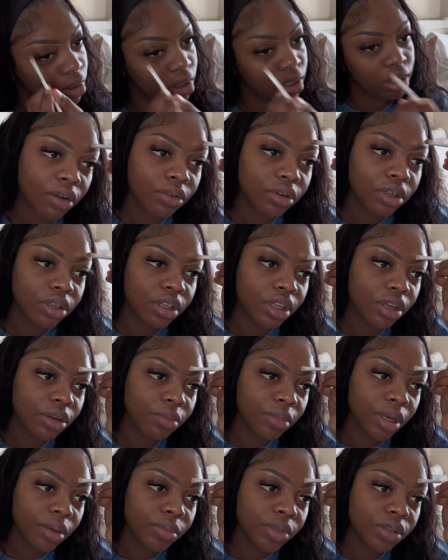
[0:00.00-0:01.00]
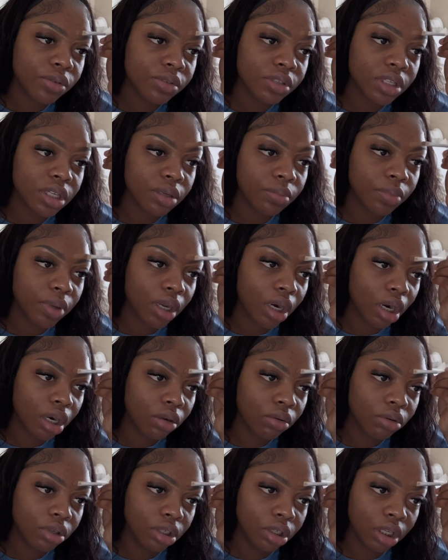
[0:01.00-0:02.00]
I wanna hear my music, but I don't
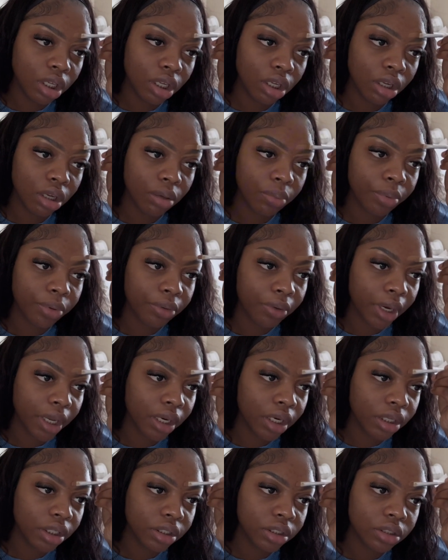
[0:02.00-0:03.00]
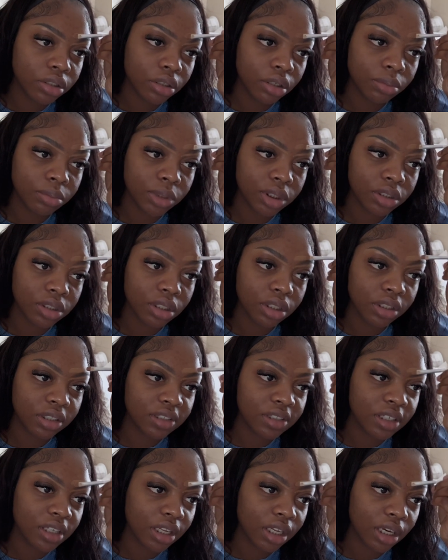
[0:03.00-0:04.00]
wanna get copyrighted, so I'm just gonna
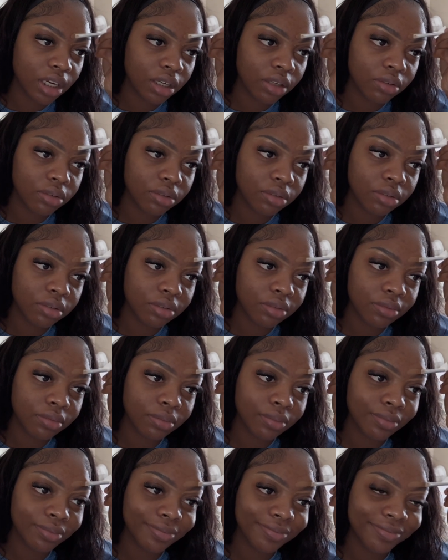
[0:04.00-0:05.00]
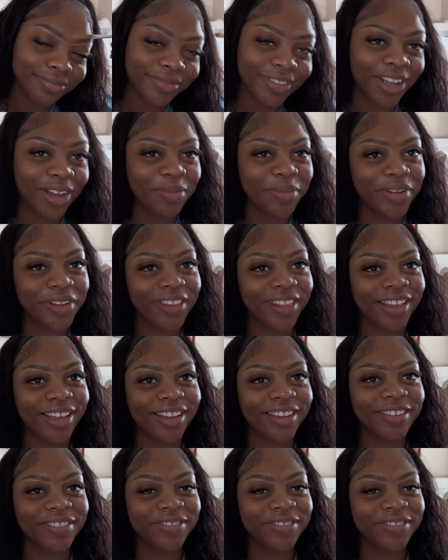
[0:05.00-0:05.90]
sing it out. How about that?